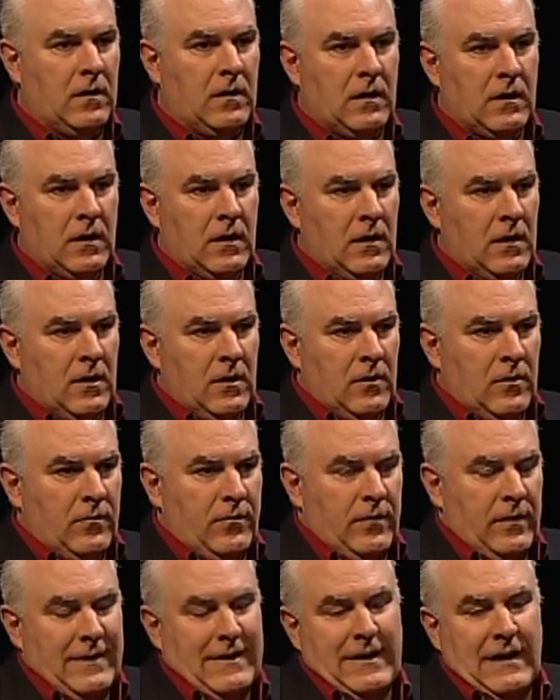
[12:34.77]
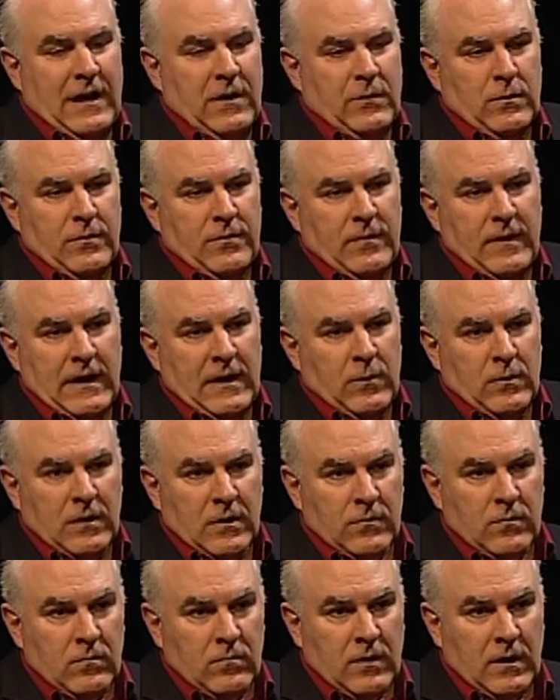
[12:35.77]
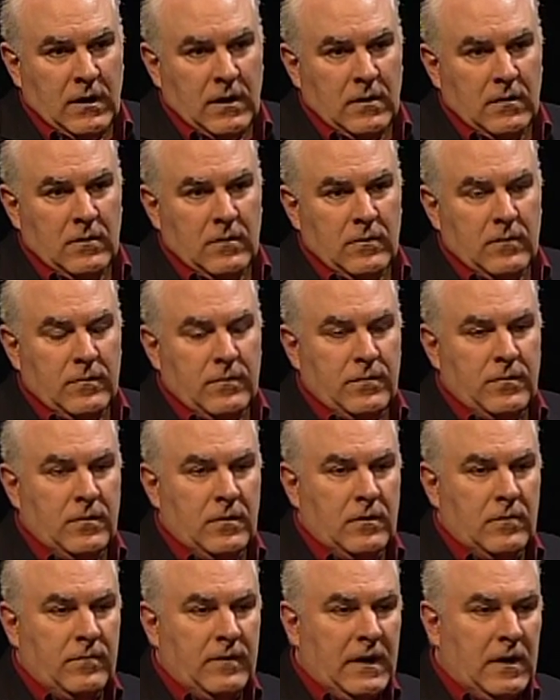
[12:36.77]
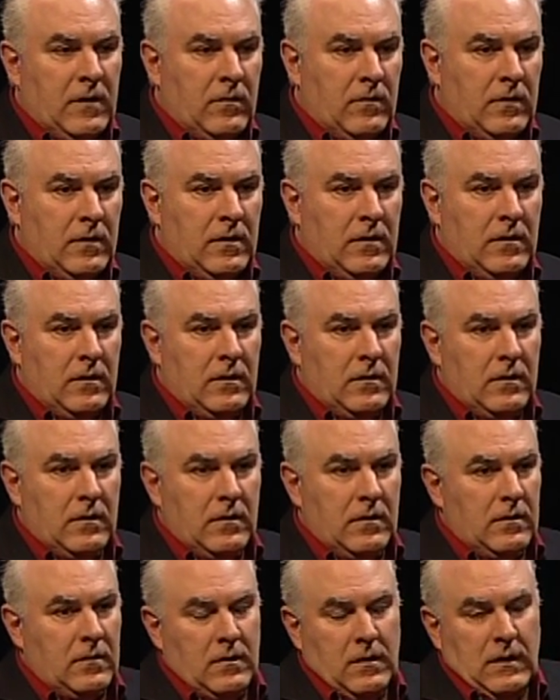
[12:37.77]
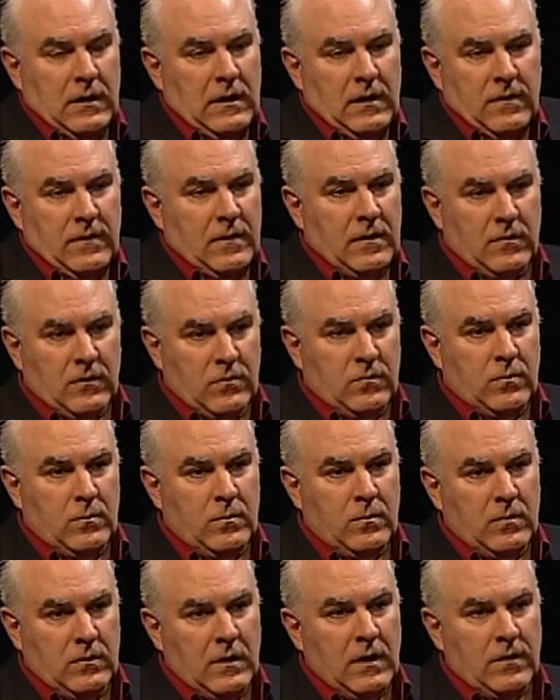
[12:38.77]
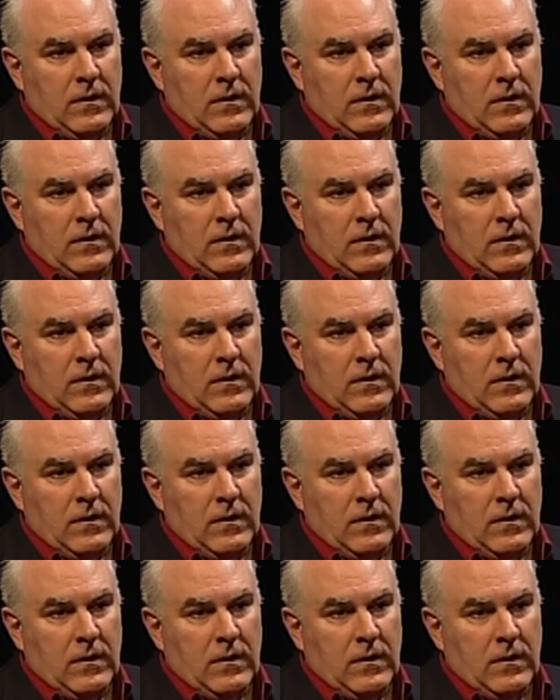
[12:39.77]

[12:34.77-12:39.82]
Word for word: Yeah for the casual fan who doesn't run, for the veteran, uh, anything is what I